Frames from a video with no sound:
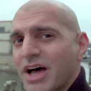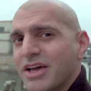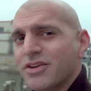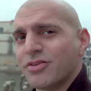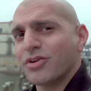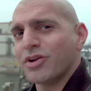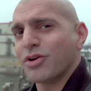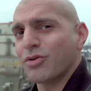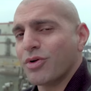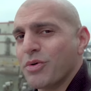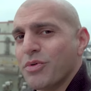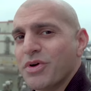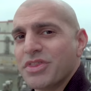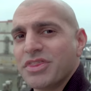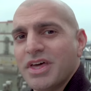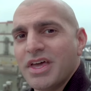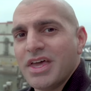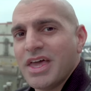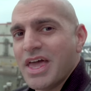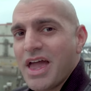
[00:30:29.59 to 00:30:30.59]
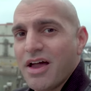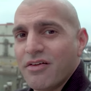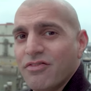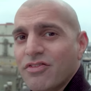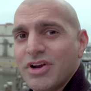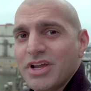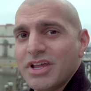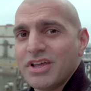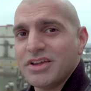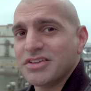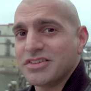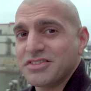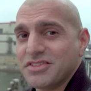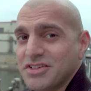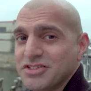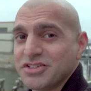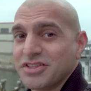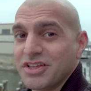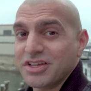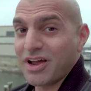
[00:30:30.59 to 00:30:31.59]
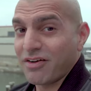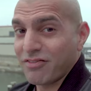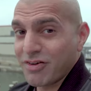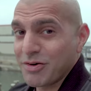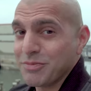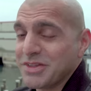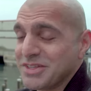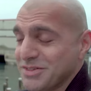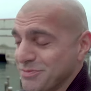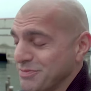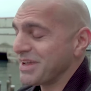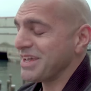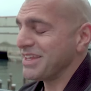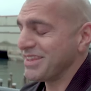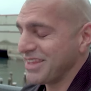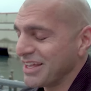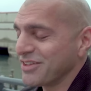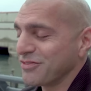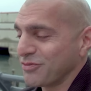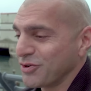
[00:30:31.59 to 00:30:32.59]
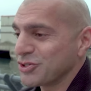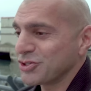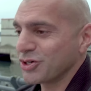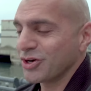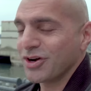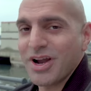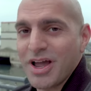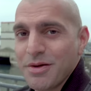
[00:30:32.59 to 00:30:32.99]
I don't agree with every decision the government's made, that's for sure.